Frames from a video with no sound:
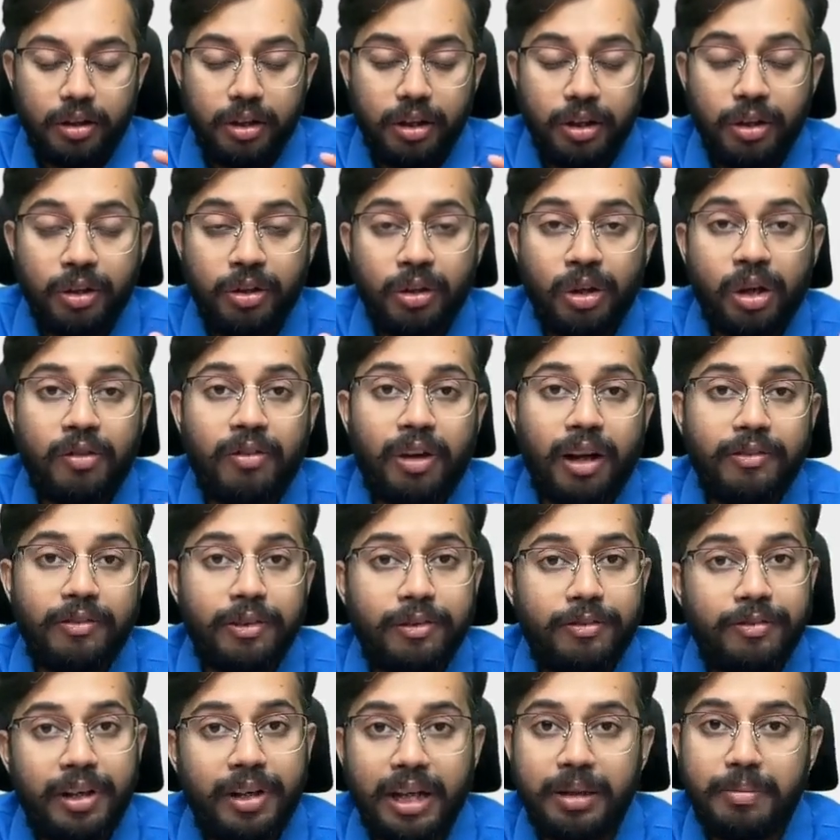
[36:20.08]

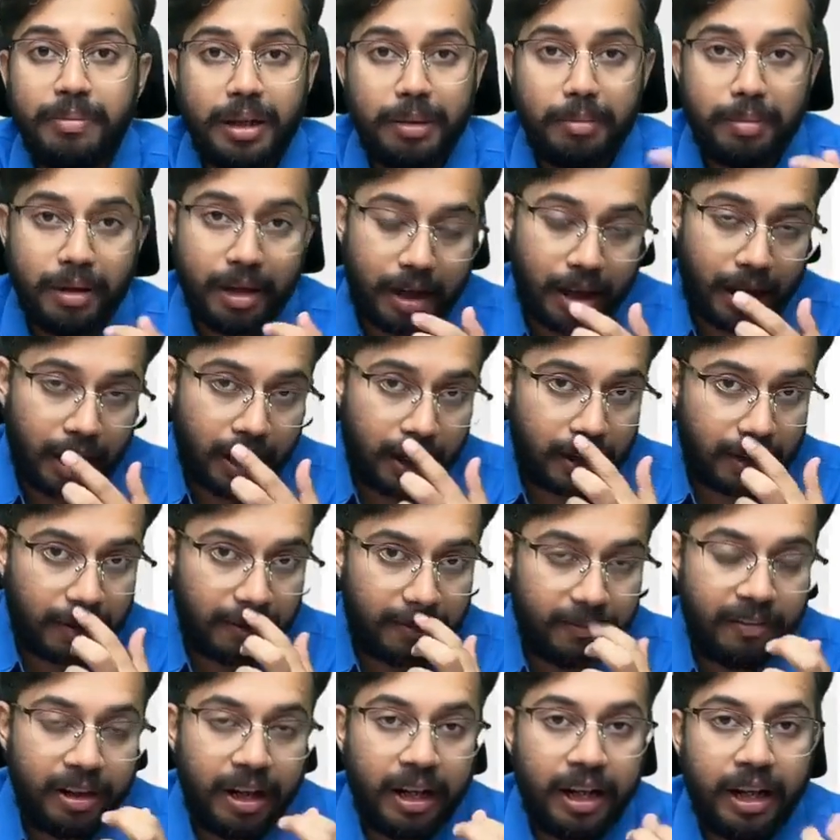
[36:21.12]
115BB, right?
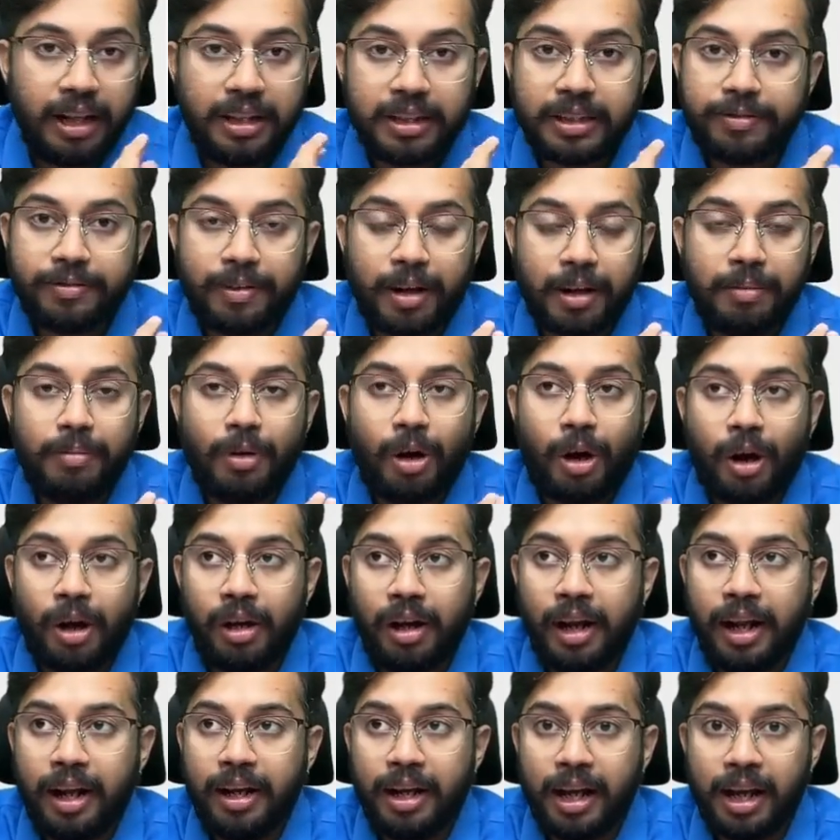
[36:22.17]
Winnings from
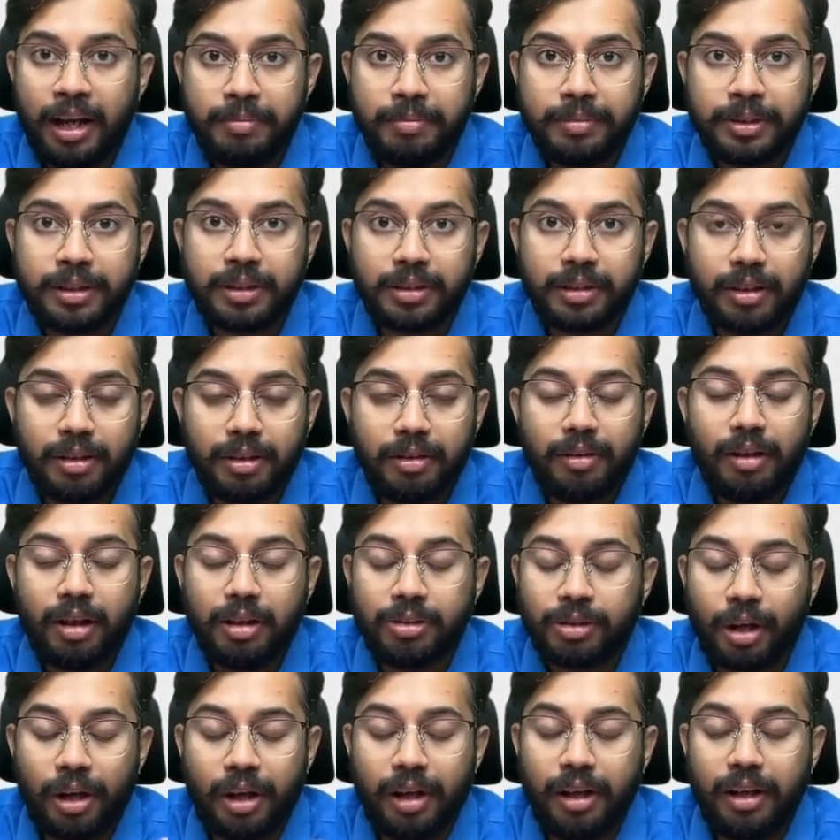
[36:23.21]
online games,
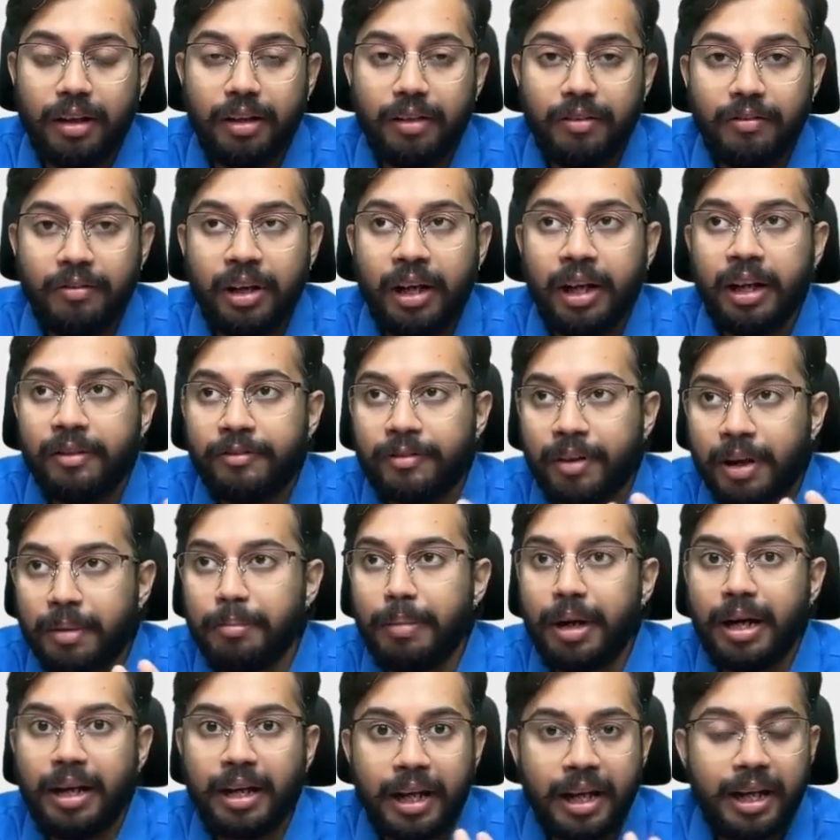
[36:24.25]
winning from
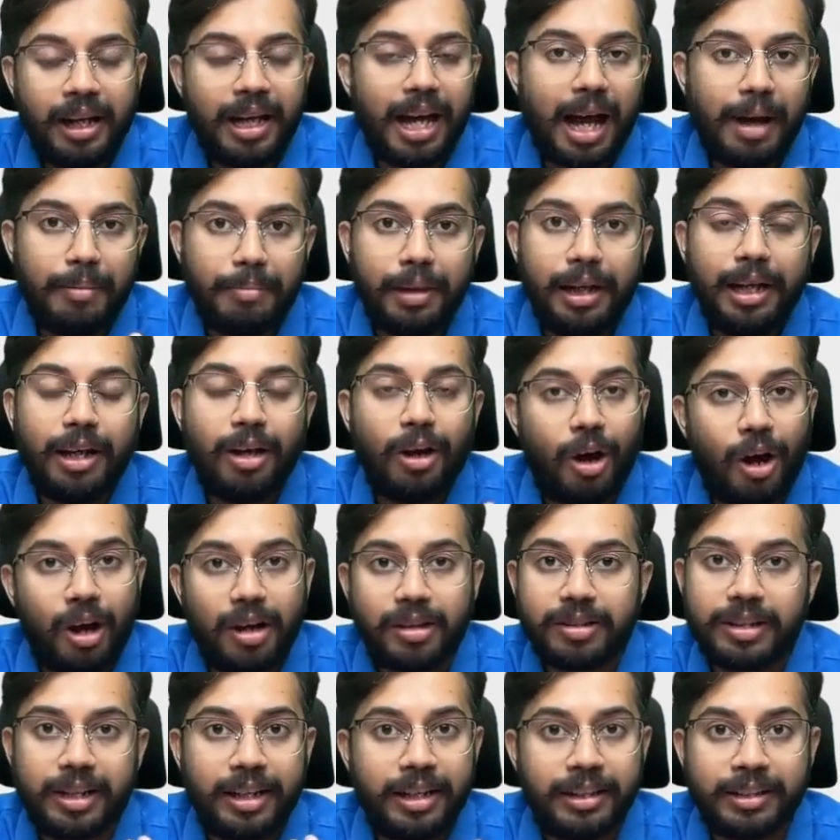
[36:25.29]
betting, gambling,
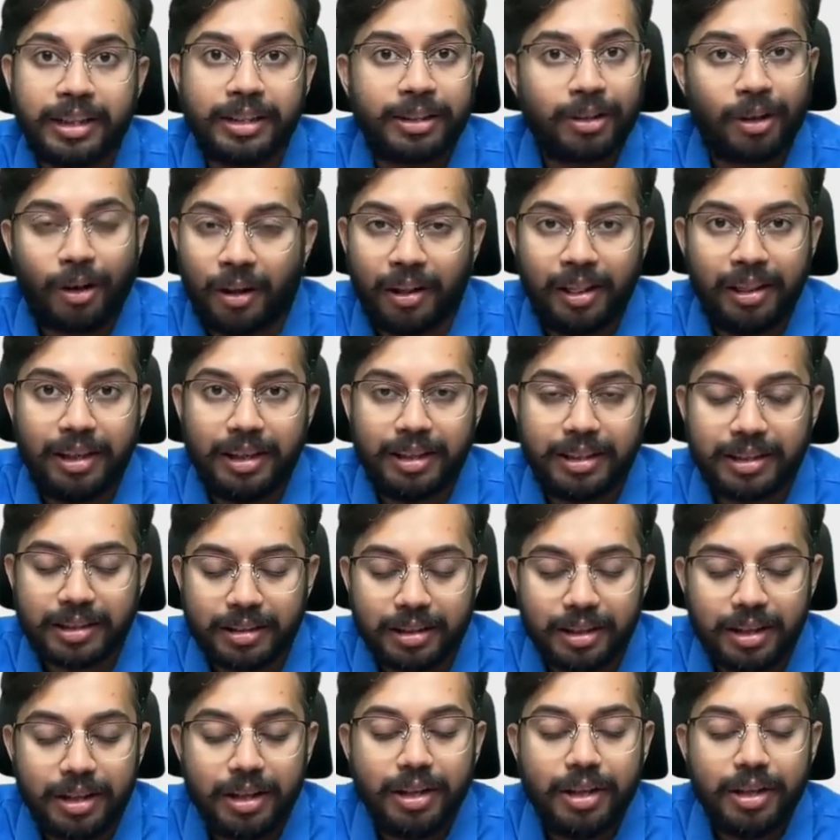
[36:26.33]
horse races, all these.
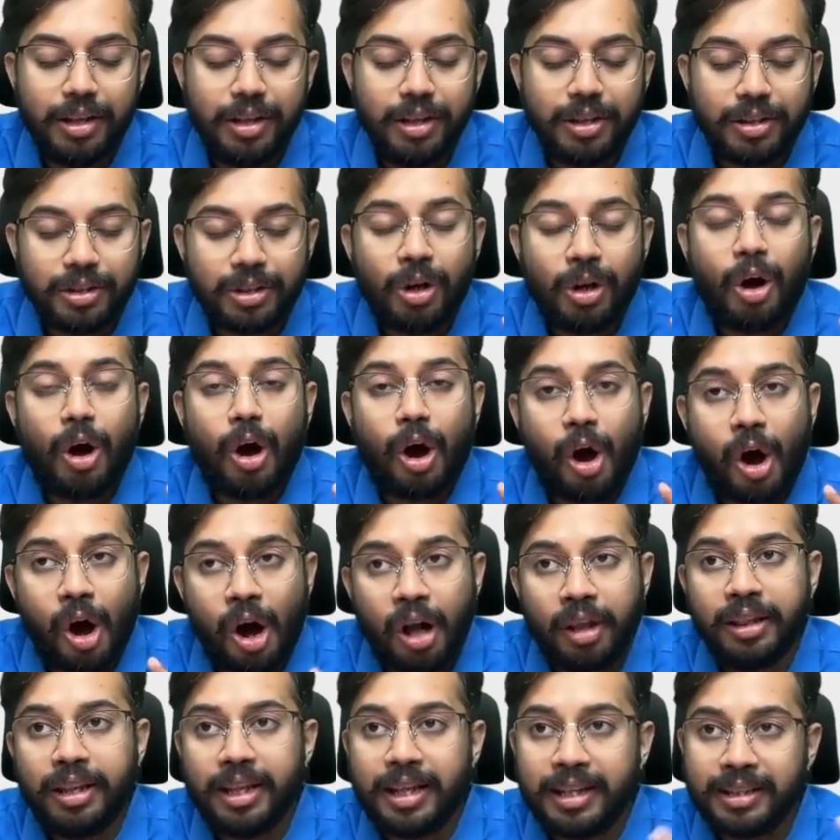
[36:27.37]
So
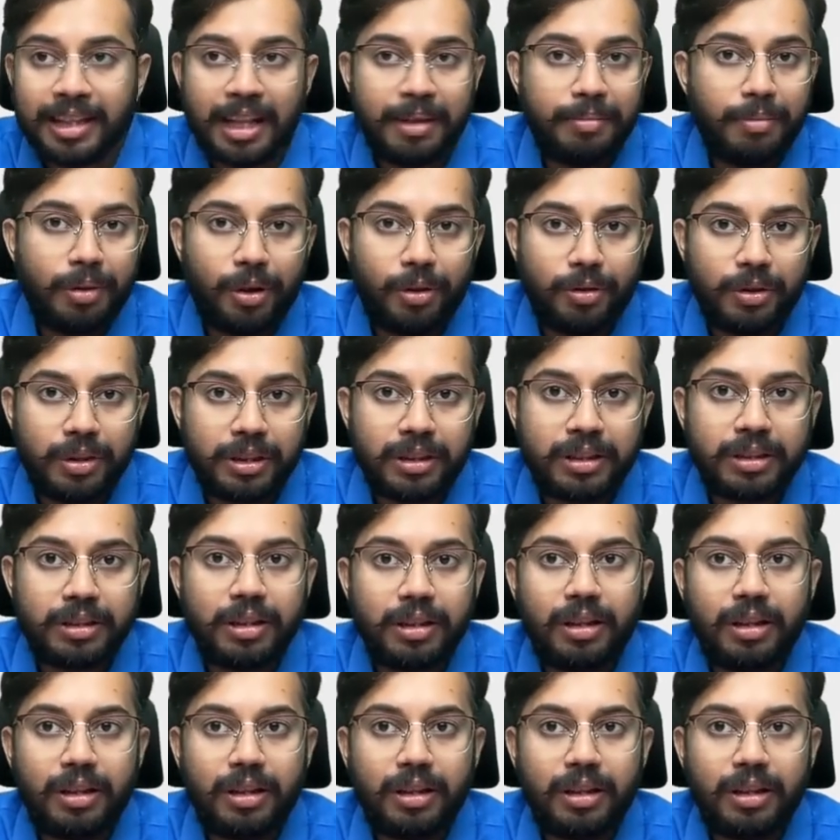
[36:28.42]
on these amounts,